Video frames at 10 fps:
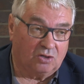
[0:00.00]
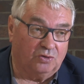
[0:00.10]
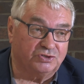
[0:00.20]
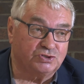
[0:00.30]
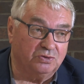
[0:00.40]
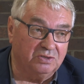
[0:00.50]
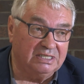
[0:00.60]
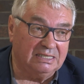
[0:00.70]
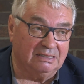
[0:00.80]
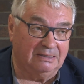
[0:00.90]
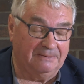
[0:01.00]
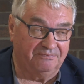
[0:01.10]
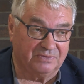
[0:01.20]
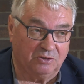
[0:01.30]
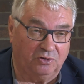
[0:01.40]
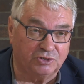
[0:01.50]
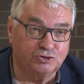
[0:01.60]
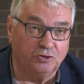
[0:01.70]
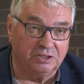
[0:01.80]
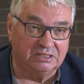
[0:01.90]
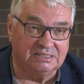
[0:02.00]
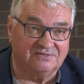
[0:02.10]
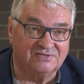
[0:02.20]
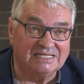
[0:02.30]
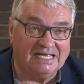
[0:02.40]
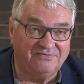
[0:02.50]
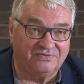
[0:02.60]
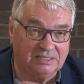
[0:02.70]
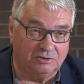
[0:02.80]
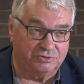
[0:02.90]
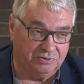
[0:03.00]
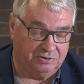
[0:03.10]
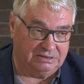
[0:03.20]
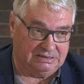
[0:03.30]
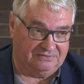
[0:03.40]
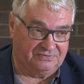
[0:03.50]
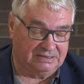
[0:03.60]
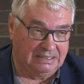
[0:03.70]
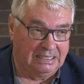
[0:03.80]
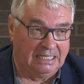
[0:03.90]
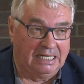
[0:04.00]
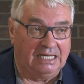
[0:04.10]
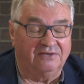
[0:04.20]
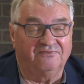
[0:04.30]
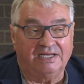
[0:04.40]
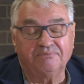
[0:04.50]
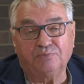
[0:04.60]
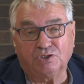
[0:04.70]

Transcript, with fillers: concerning alternatives, left alternatives. And one